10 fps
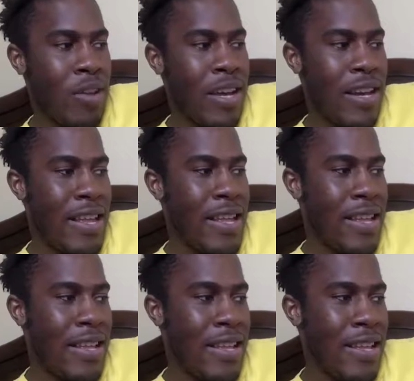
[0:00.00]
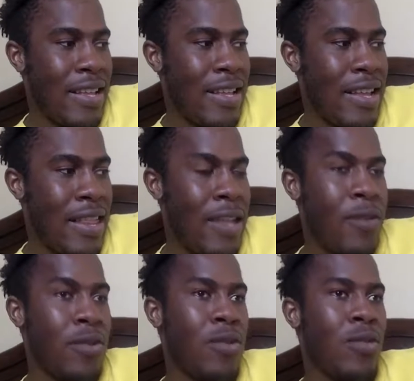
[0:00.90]
But, and
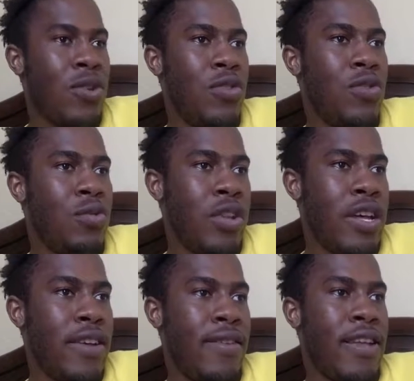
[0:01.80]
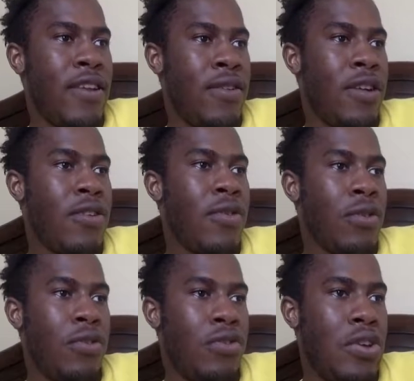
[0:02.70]
then once you realize that, you're like,
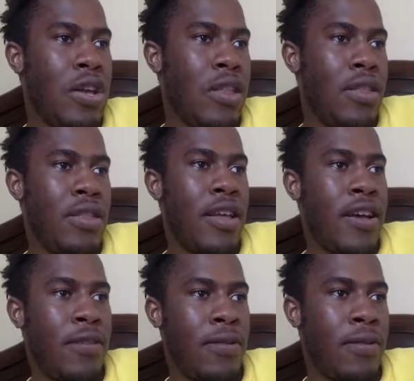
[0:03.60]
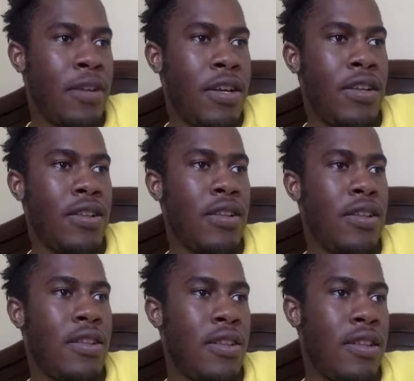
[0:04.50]
holy shit, that's what
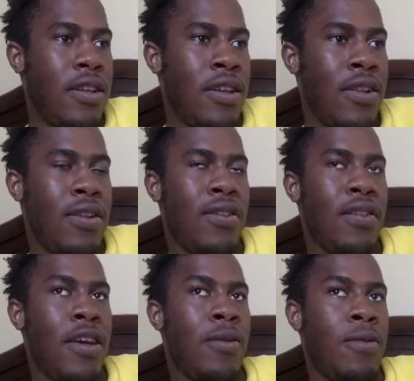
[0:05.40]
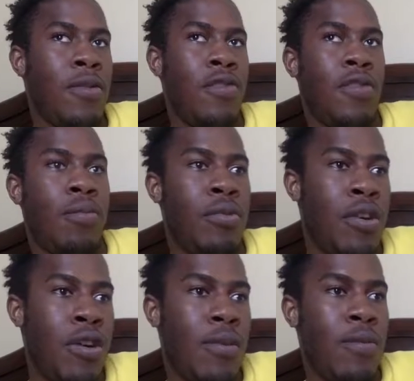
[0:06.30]
it looks like when the
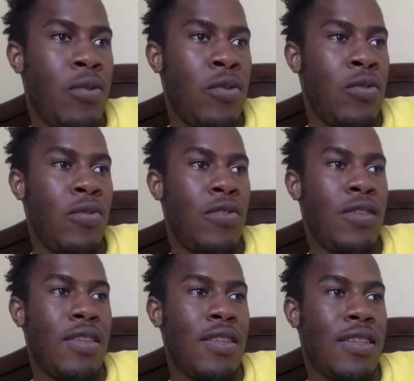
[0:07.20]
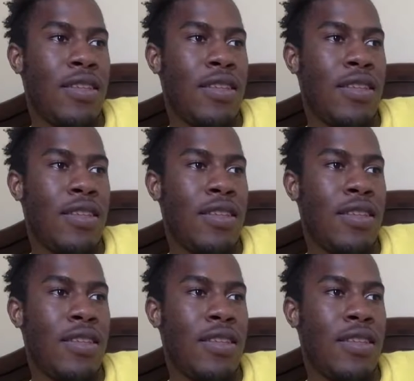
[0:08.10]
spirit moves.